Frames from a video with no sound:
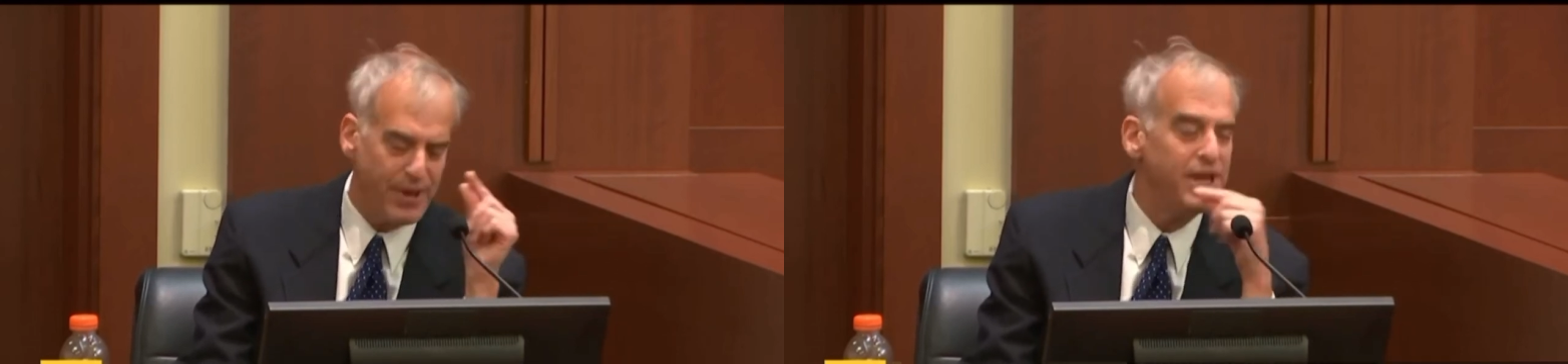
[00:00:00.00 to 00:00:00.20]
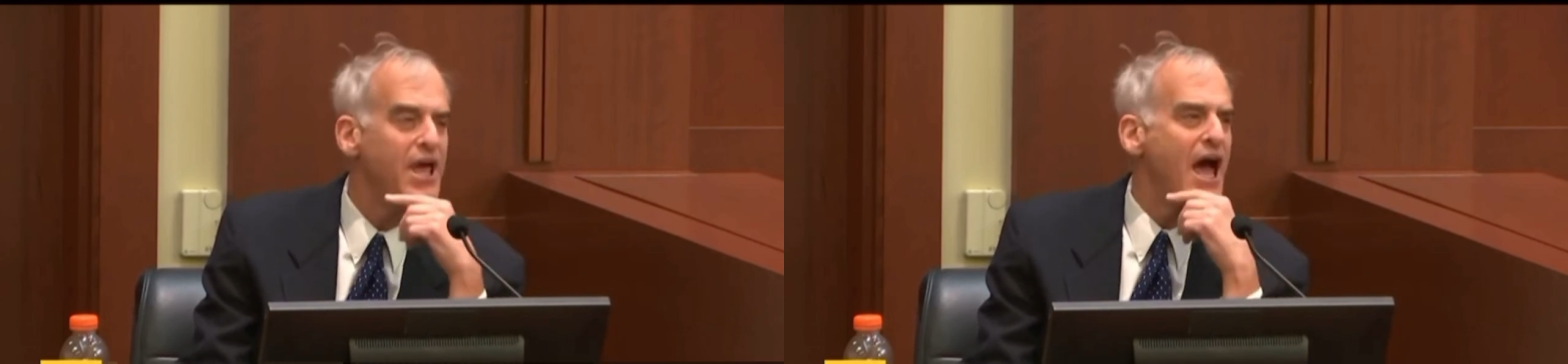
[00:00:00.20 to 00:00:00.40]

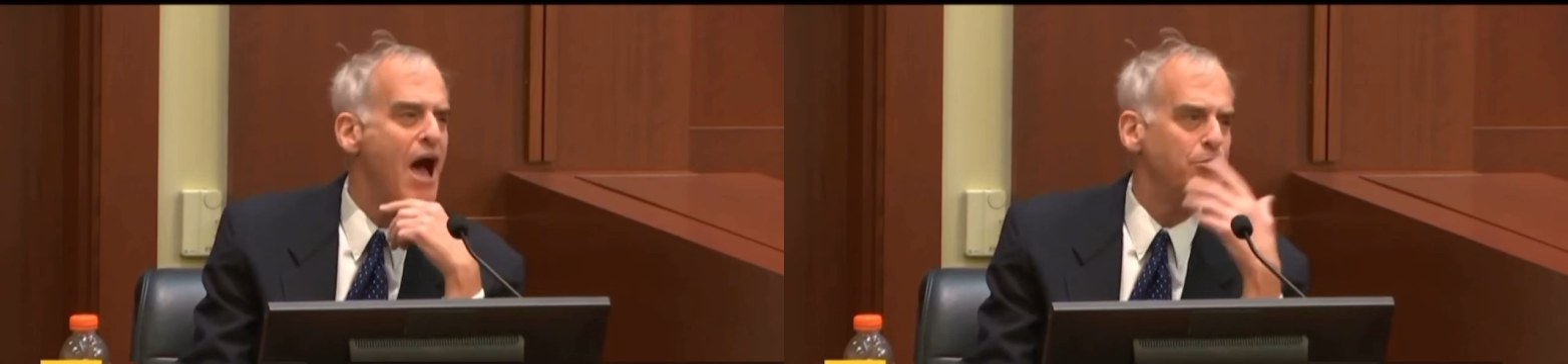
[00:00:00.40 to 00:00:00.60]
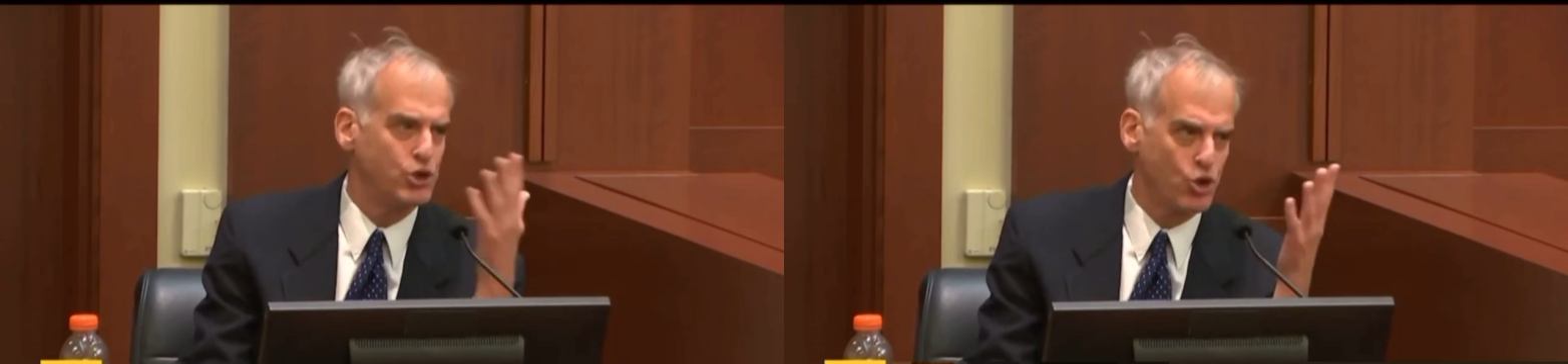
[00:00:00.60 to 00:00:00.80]
I'm
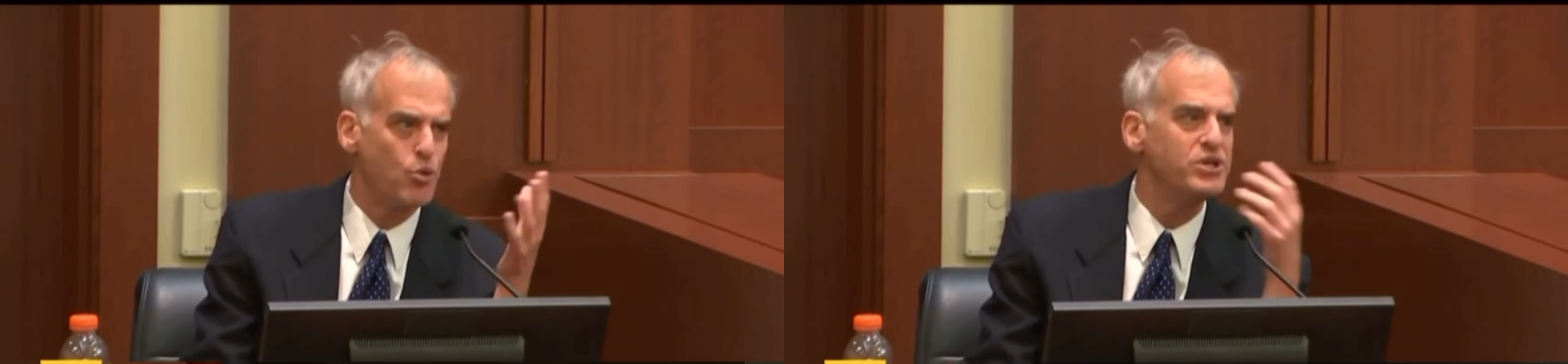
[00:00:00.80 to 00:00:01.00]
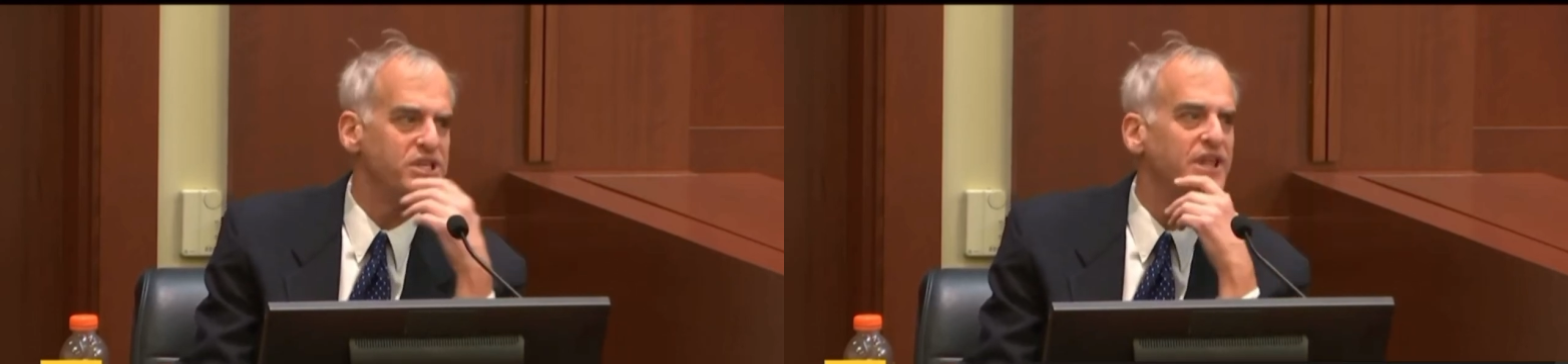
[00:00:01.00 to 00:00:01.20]
sure it was in
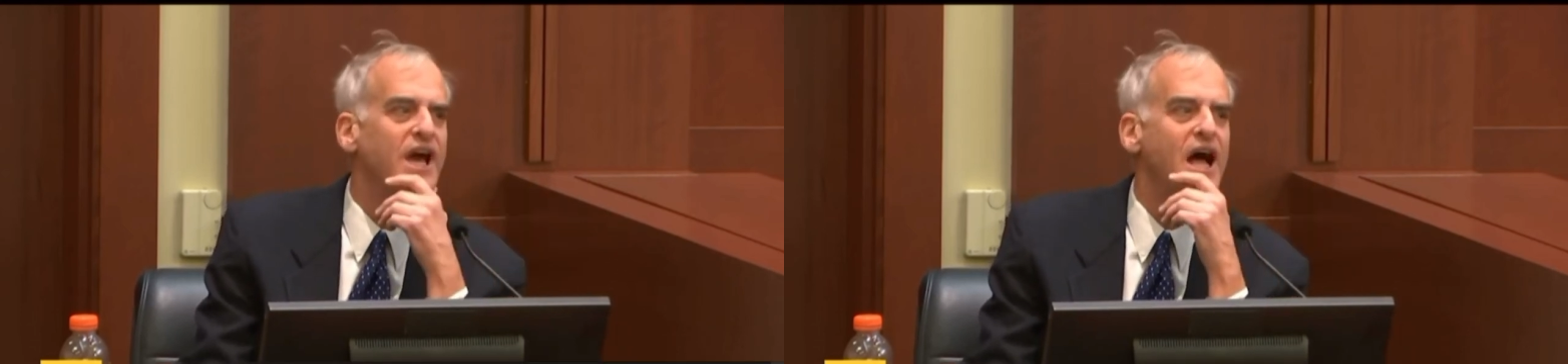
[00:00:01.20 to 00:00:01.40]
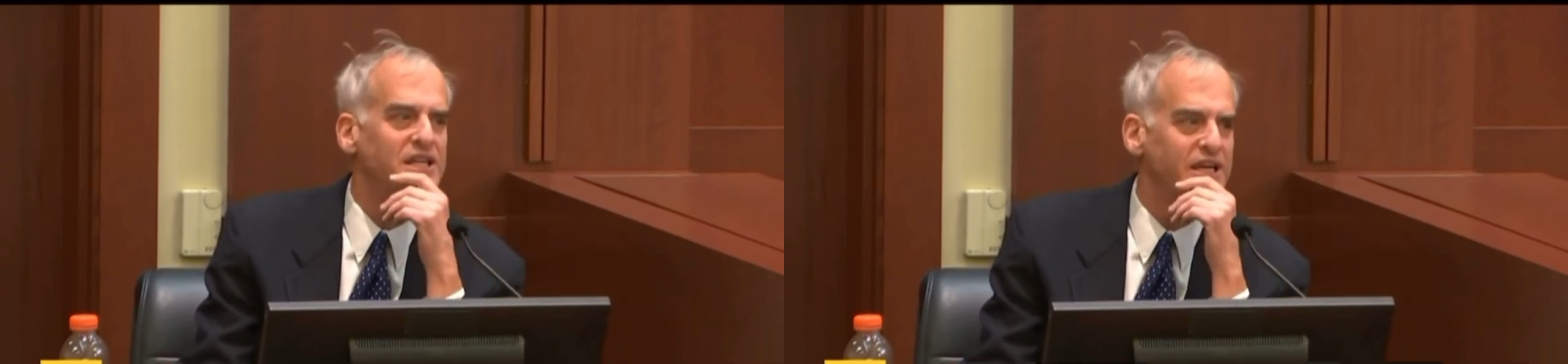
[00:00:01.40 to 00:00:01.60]
the
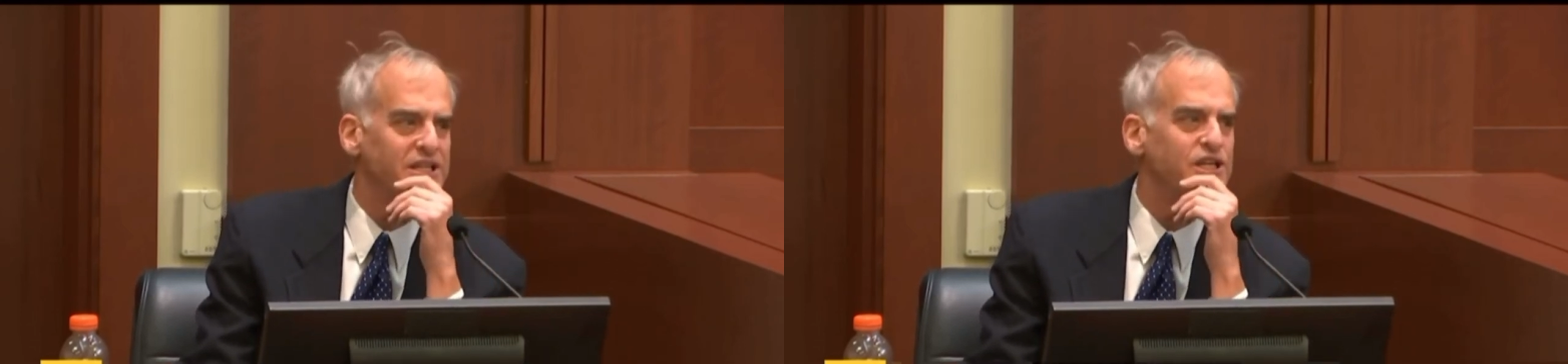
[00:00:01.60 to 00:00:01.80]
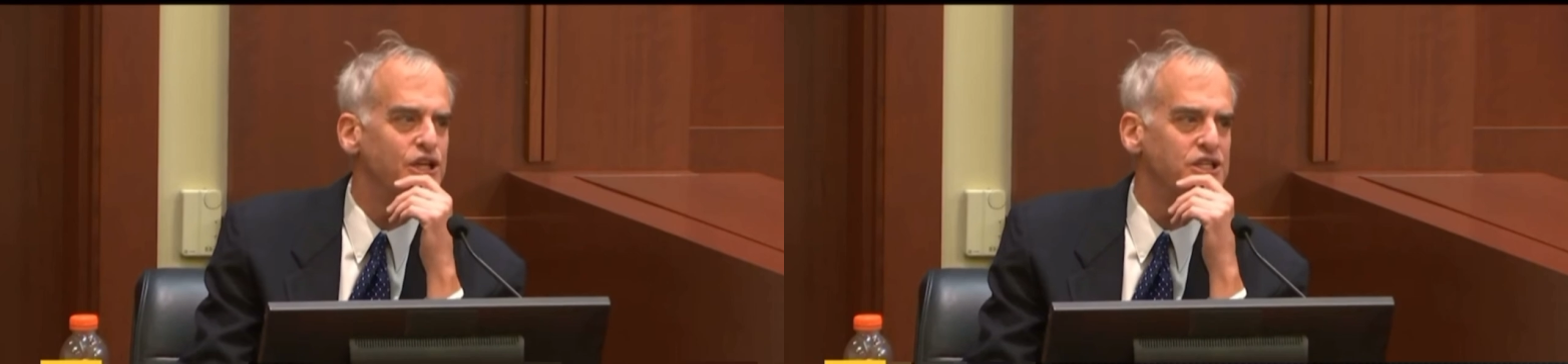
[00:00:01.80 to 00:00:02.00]
context I
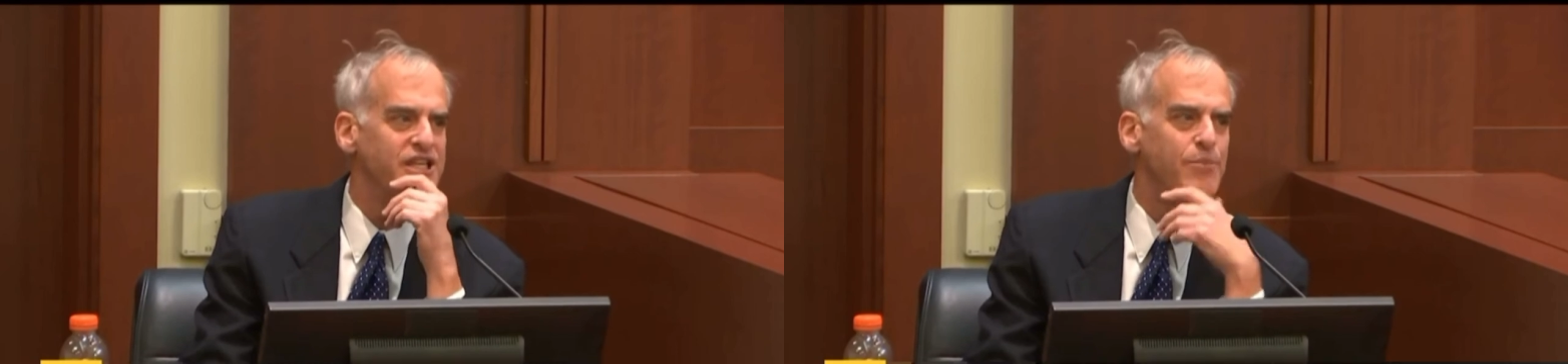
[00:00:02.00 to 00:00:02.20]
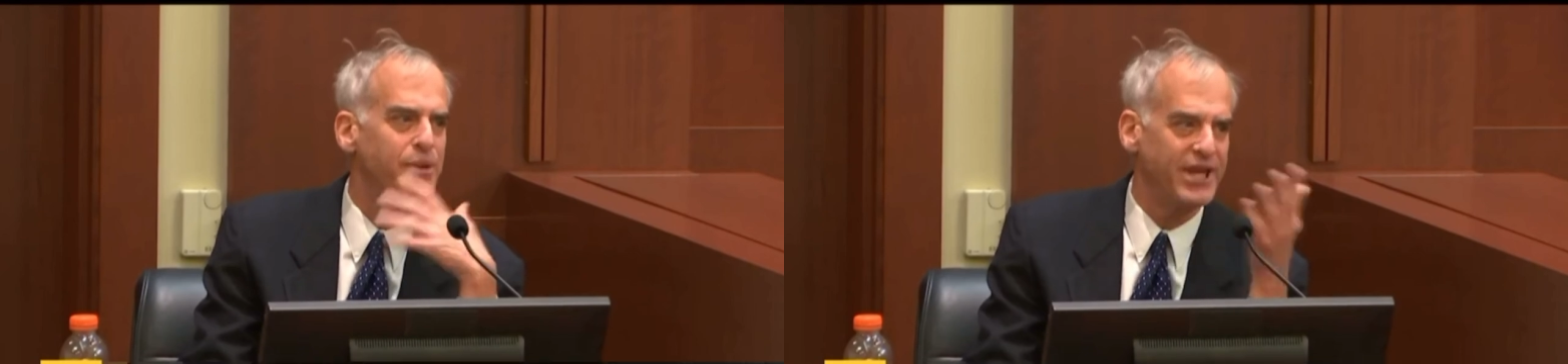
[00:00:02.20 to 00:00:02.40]
just said. But
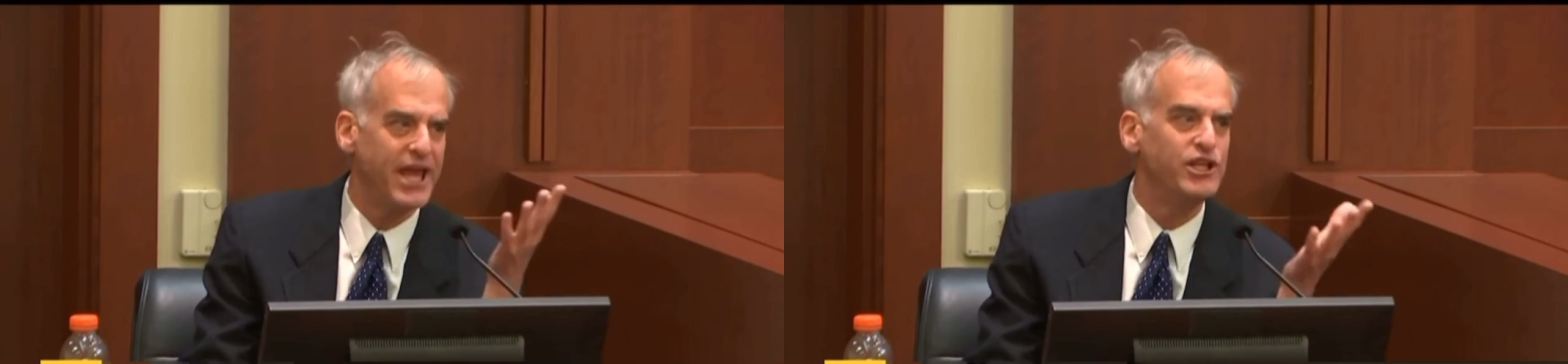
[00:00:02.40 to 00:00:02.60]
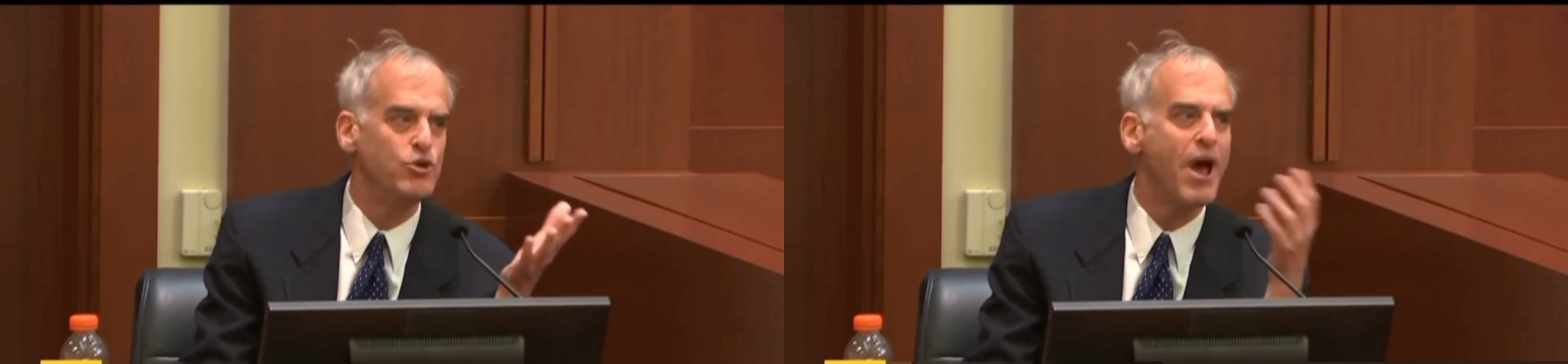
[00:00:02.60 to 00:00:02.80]
again, you
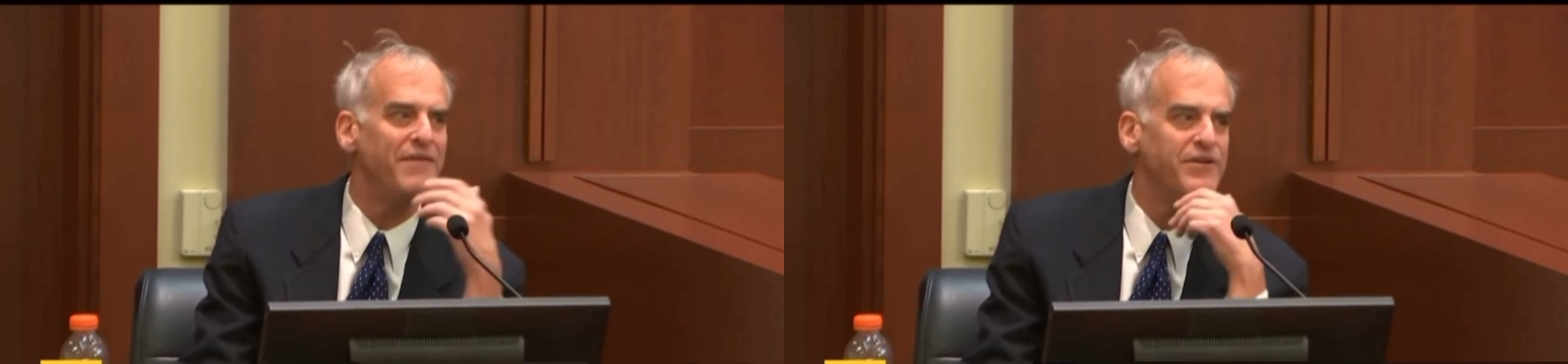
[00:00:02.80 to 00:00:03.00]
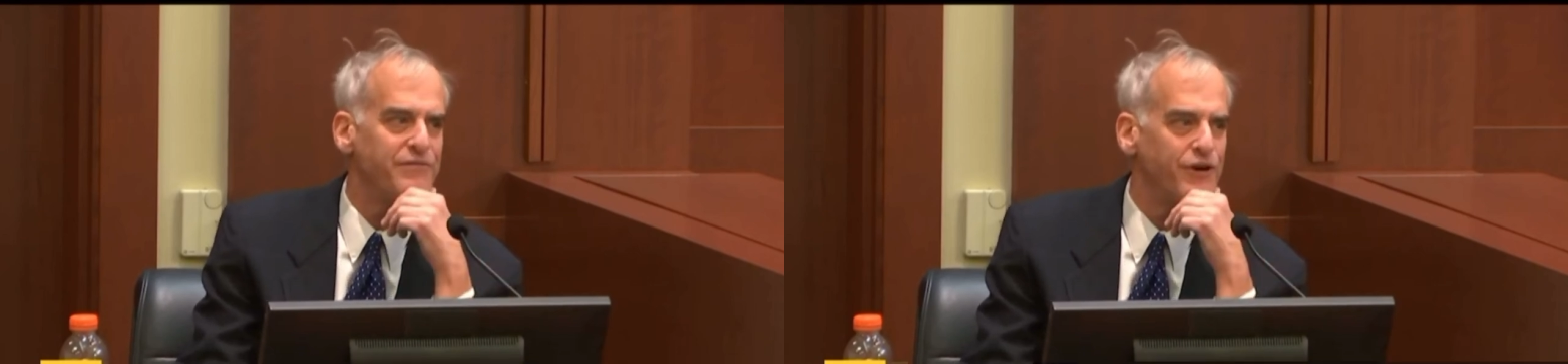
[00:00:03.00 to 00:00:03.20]
have it in
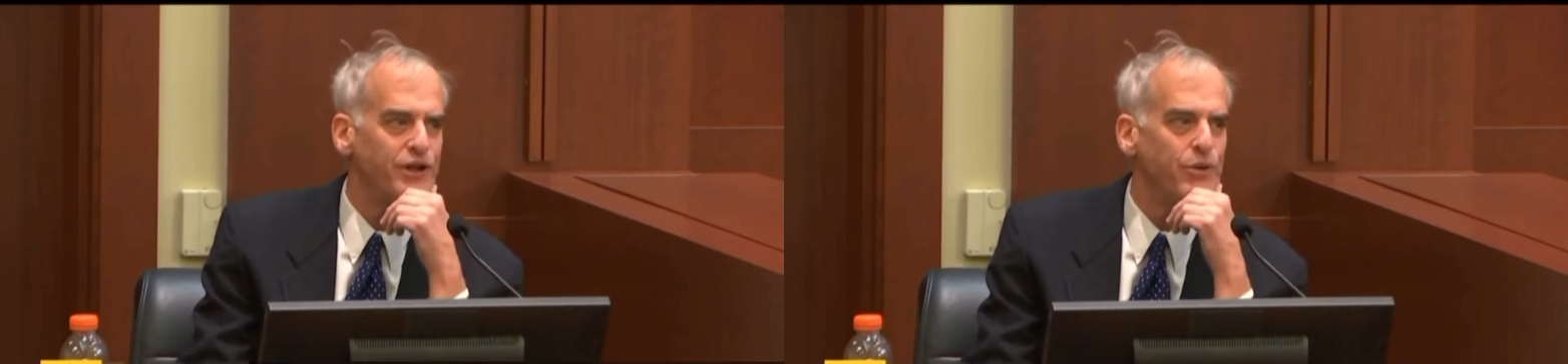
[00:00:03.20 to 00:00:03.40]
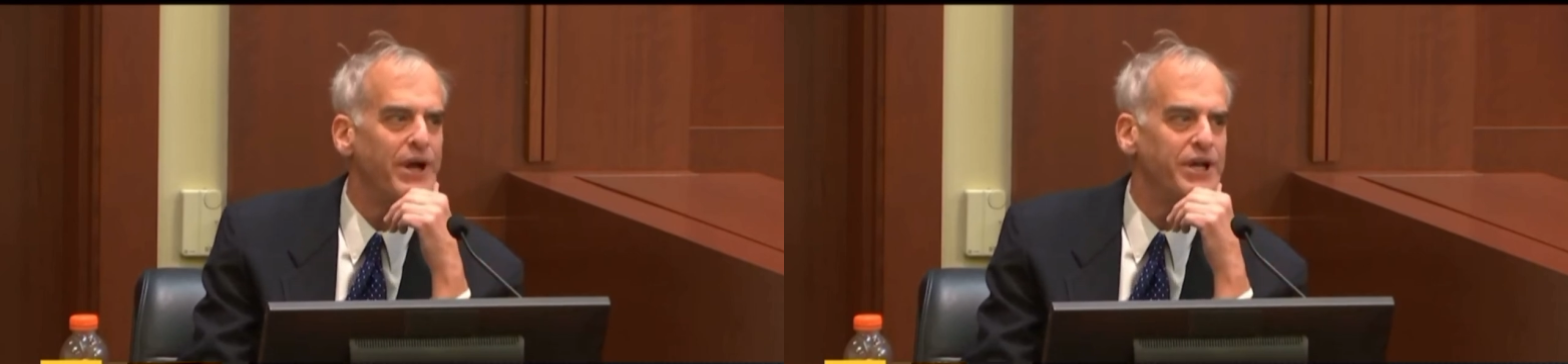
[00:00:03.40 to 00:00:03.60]
front of you. I don't.